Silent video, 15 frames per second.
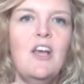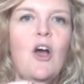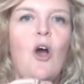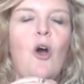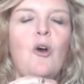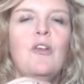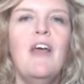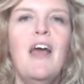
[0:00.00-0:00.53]

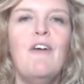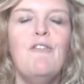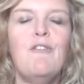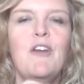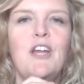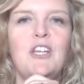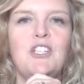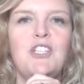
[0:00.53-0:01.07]
on
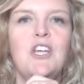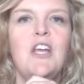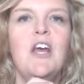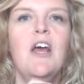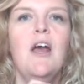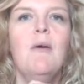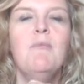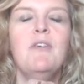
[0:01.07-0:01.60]
average,
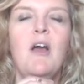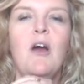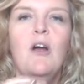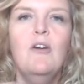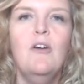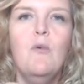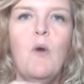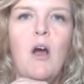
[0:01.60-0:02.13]
the
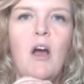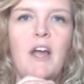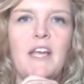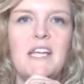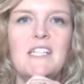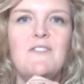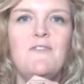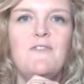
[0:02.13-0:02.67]
ROI
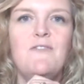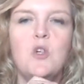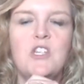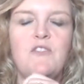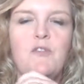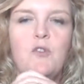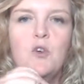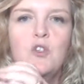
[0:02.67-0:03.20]
is
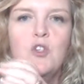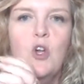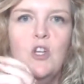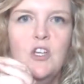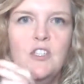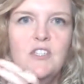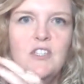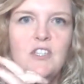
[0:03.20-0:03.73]

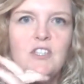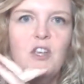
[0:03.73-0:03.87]
$44.